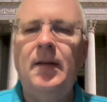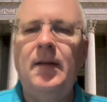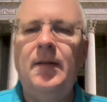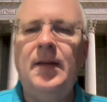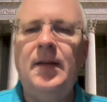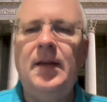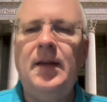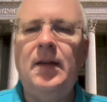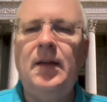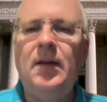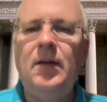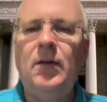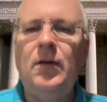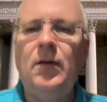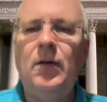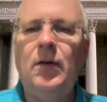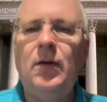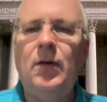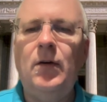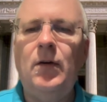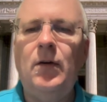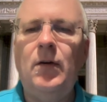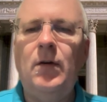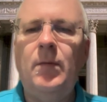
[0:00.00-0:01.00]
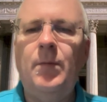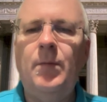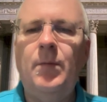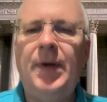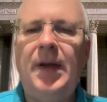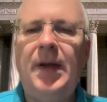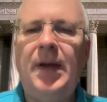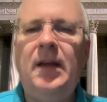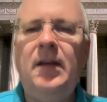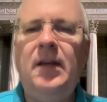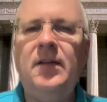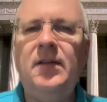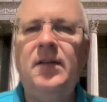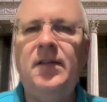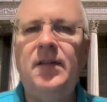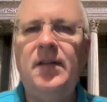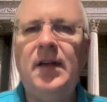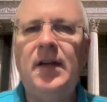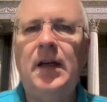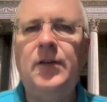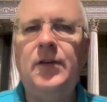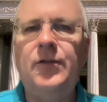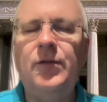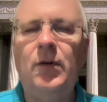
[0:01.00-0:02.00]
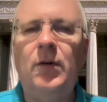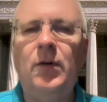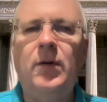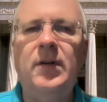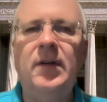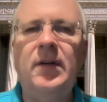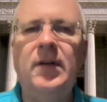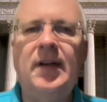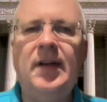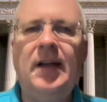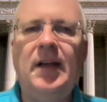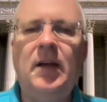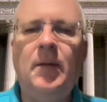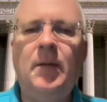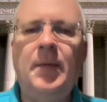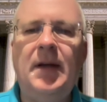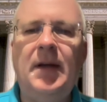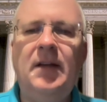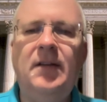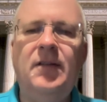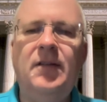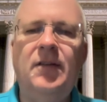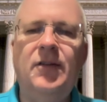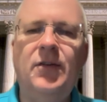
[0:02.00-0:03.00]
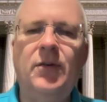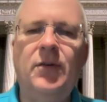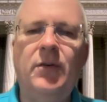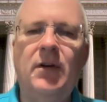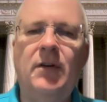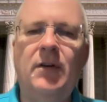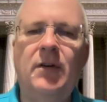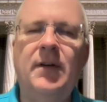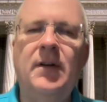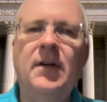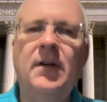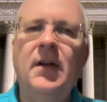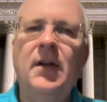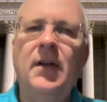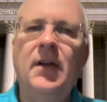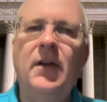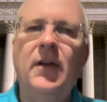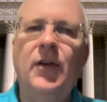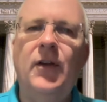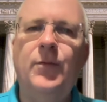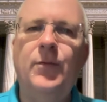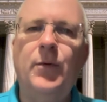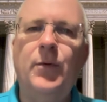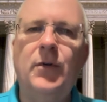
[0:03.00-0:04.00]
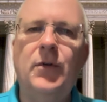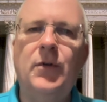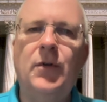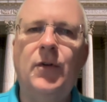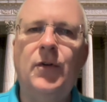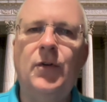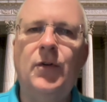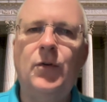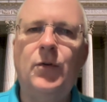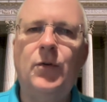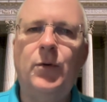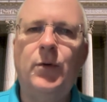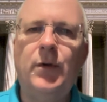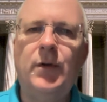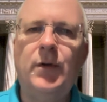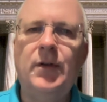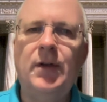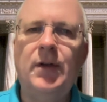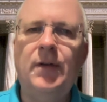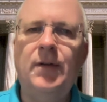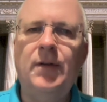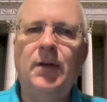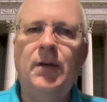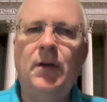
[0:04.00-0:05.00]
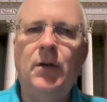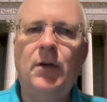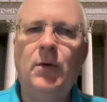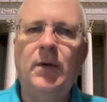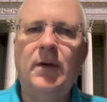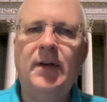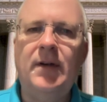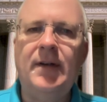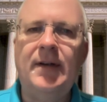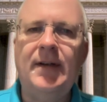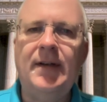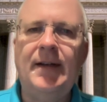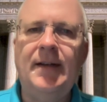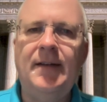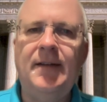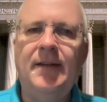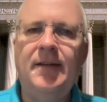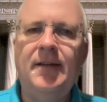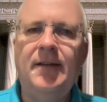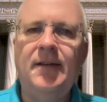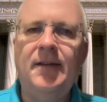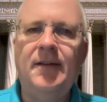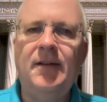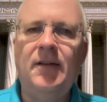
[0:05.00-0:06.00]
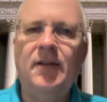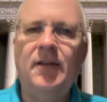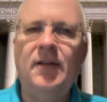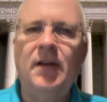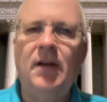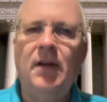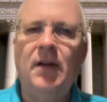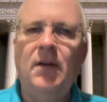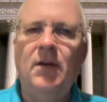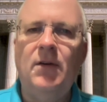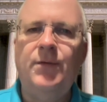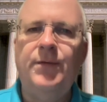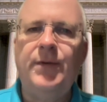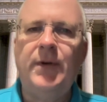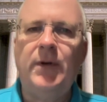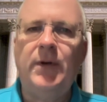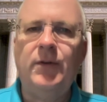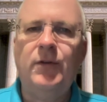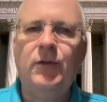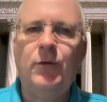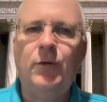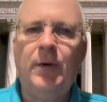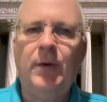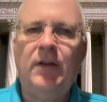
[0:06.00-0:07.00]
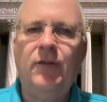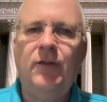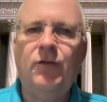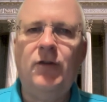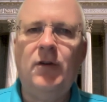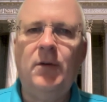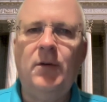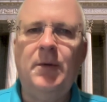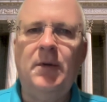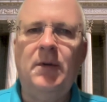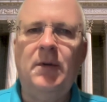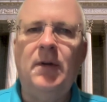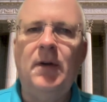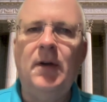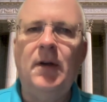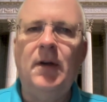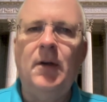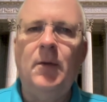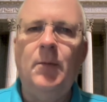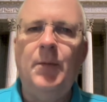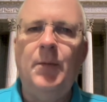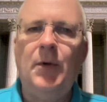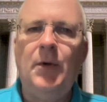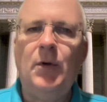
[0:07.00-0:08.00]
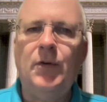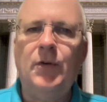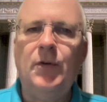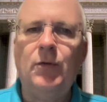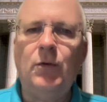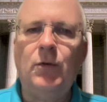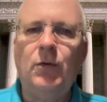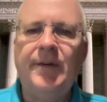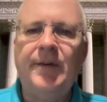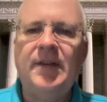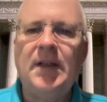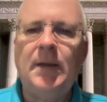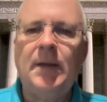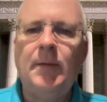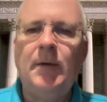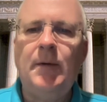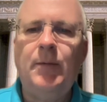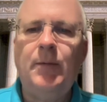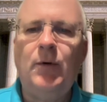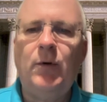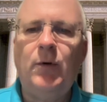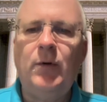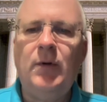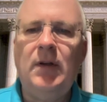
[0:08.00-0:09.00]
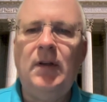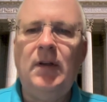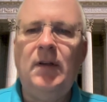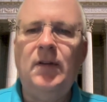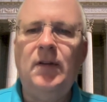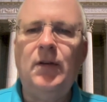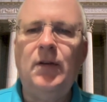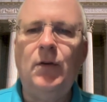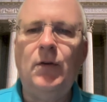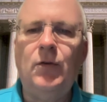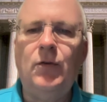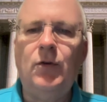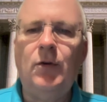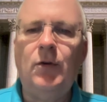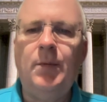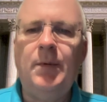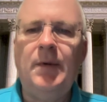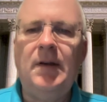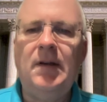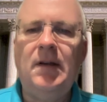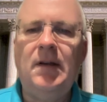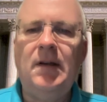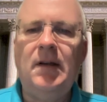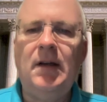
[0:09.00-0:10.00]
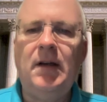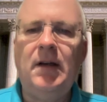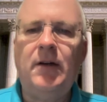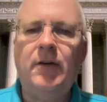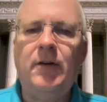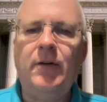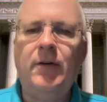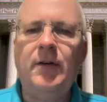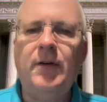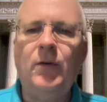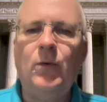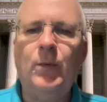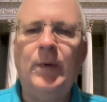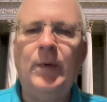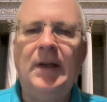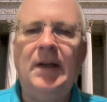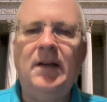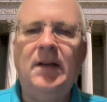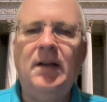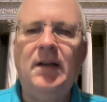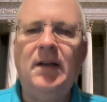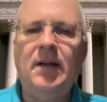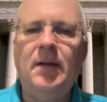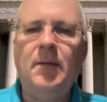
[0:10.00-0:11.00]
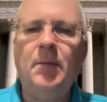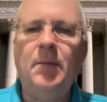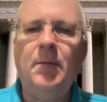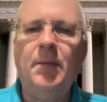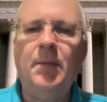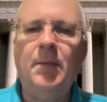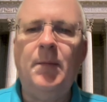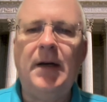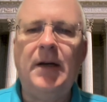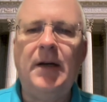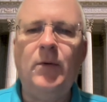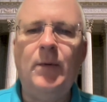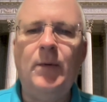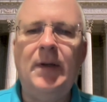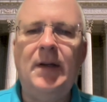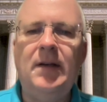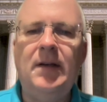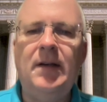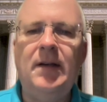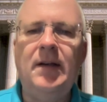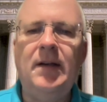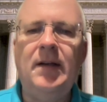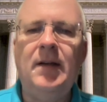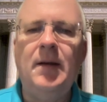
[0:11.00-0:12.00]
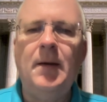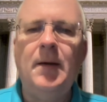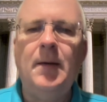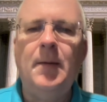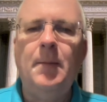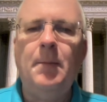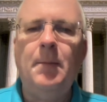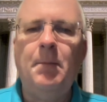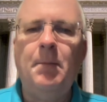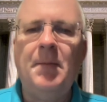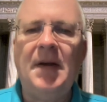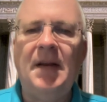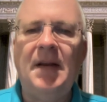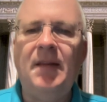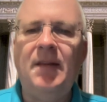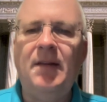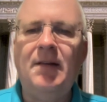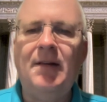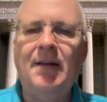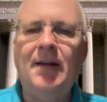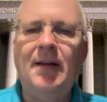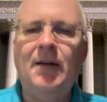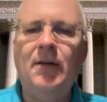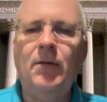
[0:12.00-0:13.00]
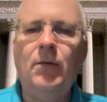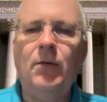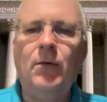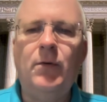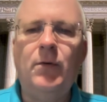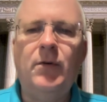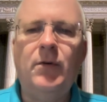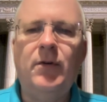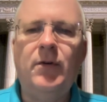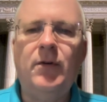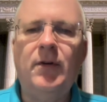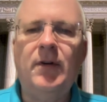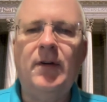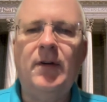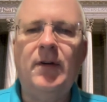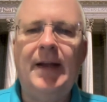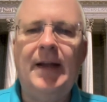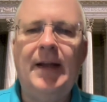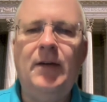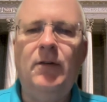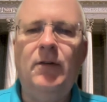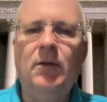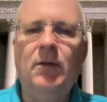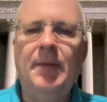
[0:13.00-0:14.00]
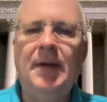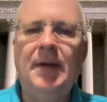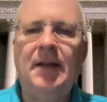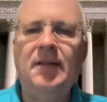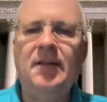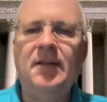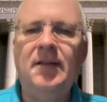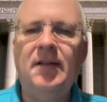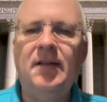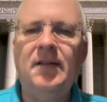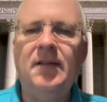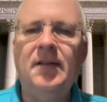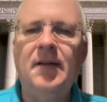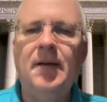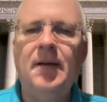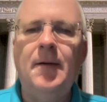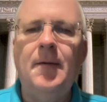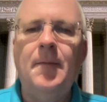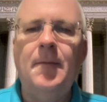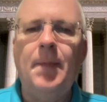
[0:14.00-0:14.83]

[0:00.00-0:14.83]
The pay schedule on a daily basis, however, is what the court in the lower instances found questionable, because overtime employees typically are on a weekly, biweekly, monthly, or on an annual basis.